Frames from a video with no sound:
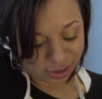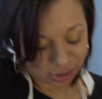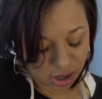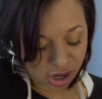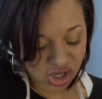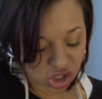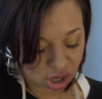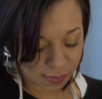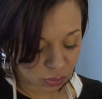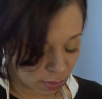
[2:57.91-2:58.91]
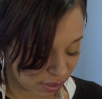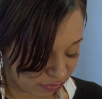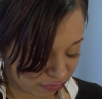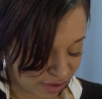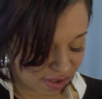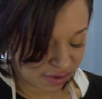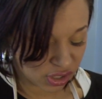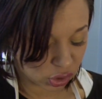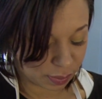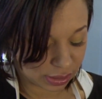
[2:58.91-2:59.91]
Large armed woman for
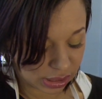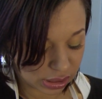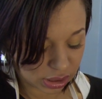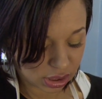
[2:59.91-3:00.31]
500, please.